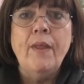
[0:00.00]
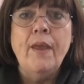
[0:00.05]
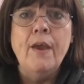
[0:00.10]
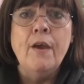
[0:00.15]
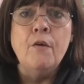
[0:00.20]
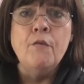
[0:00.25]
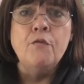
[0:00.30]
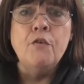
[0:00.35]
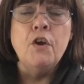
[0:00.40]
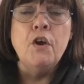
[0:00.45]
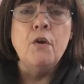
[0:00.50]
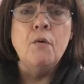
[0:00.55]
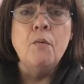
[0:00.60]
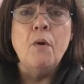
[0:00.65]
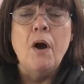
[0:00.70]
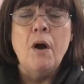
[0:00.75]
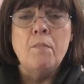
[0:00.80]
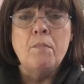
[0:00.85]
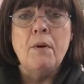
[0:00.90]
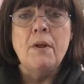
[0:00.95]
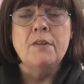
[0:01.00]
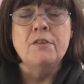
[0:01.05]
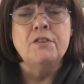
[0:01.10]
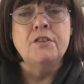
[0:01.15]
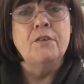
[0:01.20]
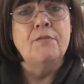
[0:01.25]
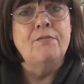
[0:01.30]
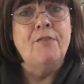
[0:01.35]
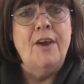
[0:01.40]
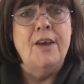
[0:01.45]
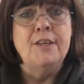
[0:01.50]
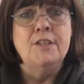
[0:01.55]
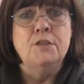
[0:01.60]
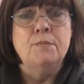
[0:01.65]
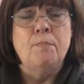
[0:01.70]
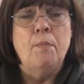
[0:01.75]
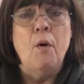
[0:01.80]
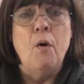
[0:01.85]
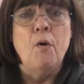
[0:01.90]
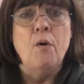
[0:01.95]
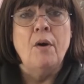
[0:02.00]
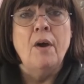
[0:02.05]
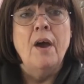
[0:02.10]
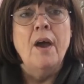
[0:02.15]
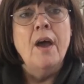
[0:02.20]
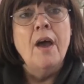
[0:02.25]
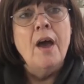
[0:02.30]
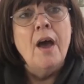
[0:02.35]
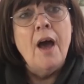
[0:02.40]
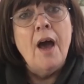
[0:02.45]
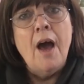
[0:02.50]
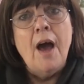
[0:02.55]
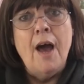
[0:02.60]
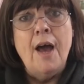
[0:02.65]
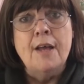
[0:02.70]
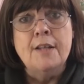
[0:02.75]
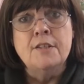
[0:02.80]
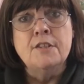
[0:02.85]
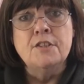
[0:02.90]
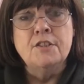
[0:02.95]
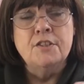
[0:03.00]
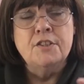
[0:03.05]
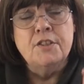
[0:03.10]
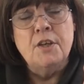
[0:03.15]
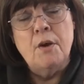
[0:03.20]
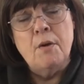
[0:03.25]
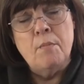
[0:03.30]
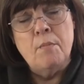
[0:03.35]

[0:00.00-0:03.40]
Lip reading: if you hop onto Facebook and